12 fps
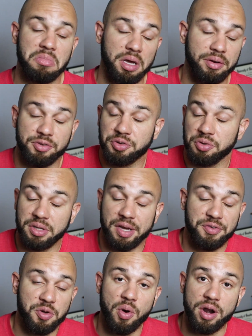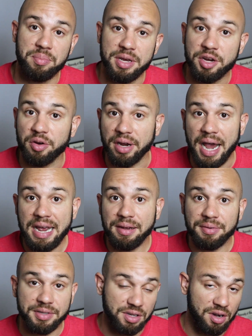and truly if you want to be
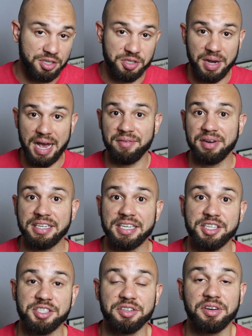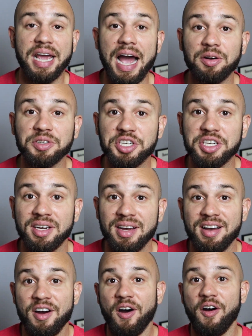creative, as long as you have an additional
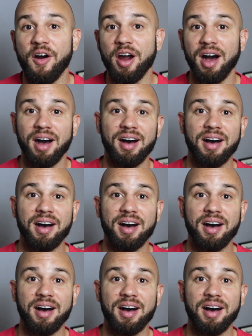couch or